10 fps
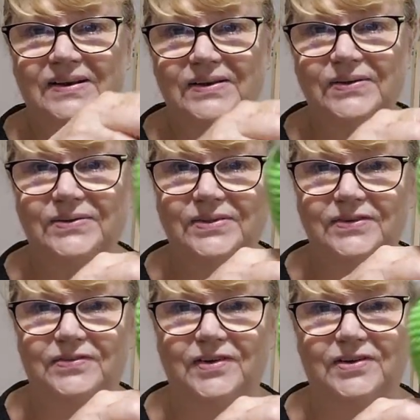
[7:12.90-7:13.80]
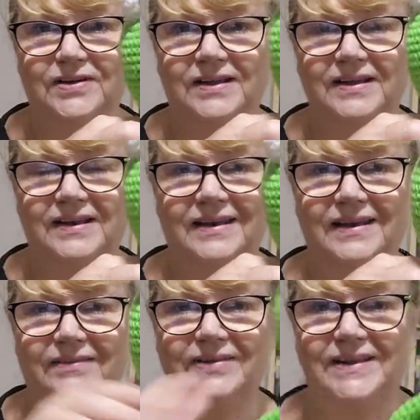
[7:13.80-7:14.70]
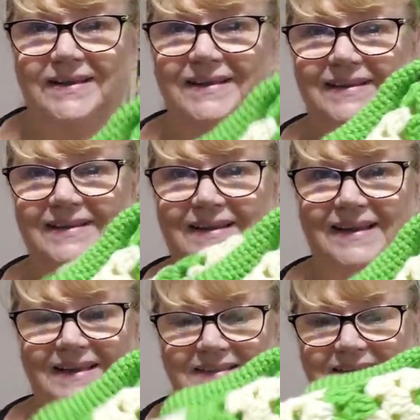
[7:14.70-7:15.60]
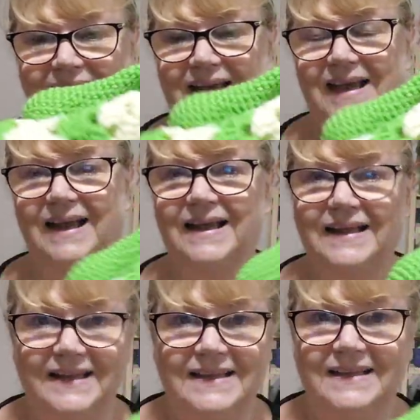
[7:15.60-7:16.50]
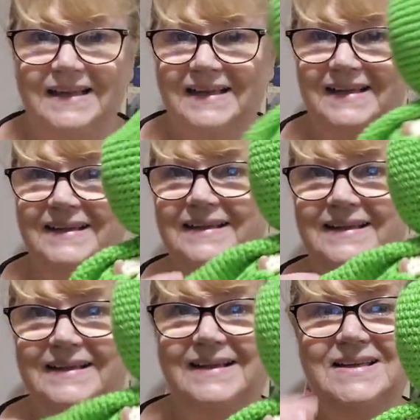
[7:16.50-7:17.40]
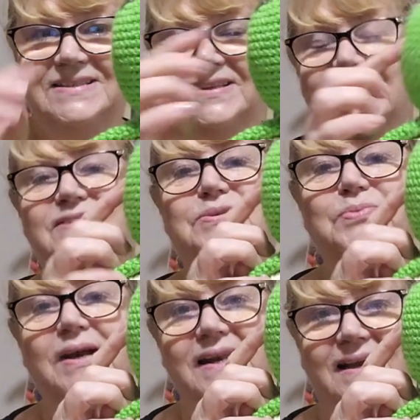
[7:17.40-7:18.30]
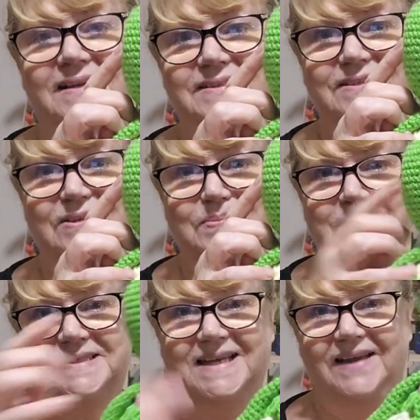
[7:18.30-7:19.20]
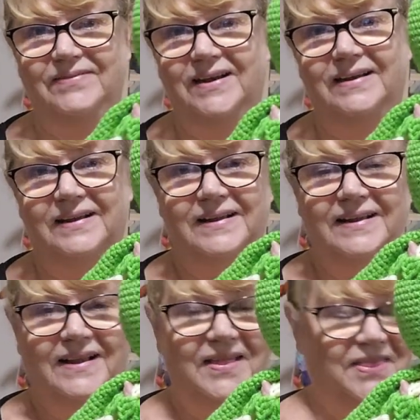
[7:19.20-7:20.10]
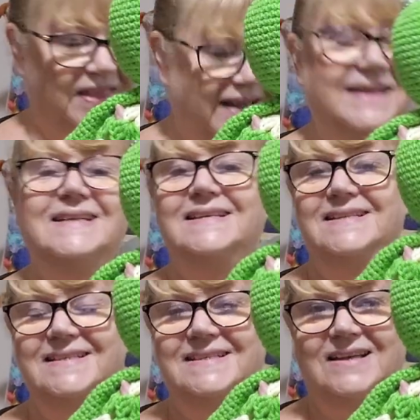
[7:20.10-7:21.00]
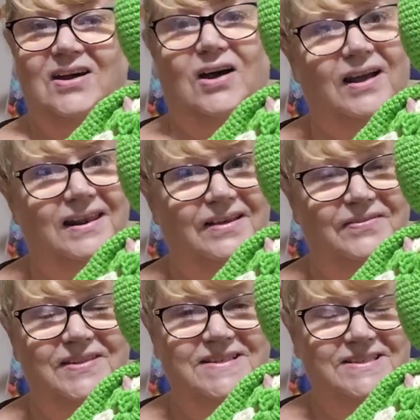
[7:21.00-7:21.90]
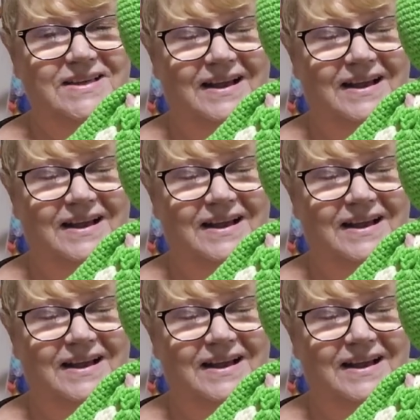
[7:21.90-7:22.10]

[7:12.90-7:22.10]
Luke the Frog Lovey. Ta-da! So that's Red Heart Super Saver. That is, I love this